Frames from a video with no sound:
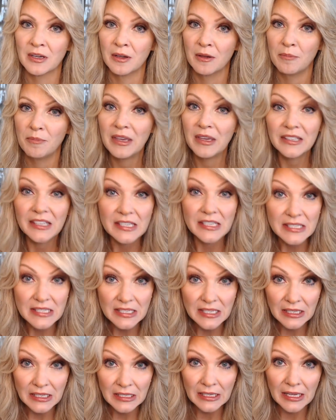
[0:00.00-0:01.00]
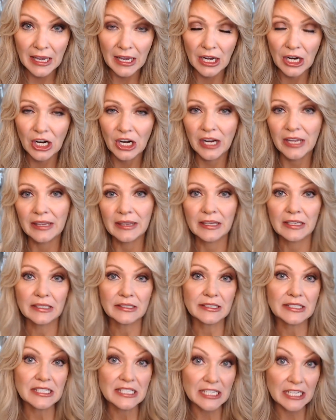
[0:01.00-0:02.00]
mainly skincare and little
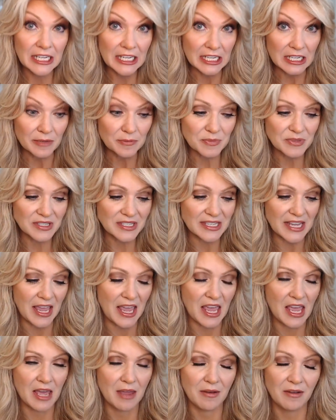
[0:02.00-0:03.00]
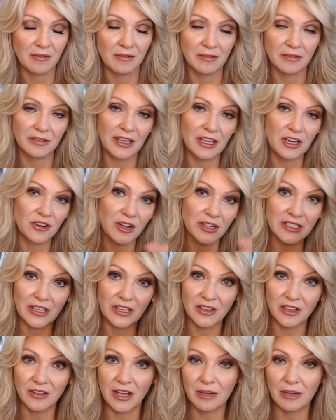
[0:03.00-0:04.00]
tips, and later on down
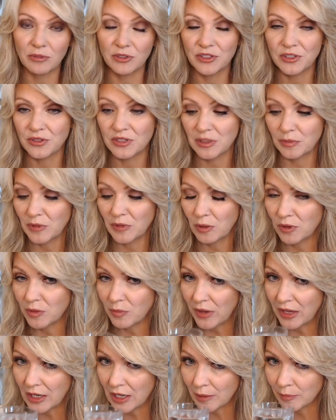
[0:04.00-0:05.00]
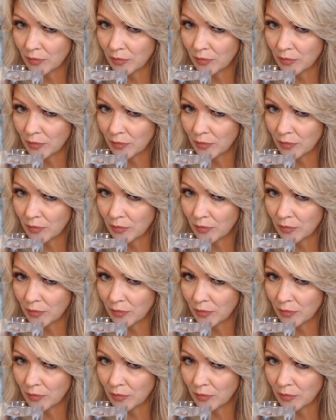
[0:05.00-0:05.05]
the line, we'll do something with makeup.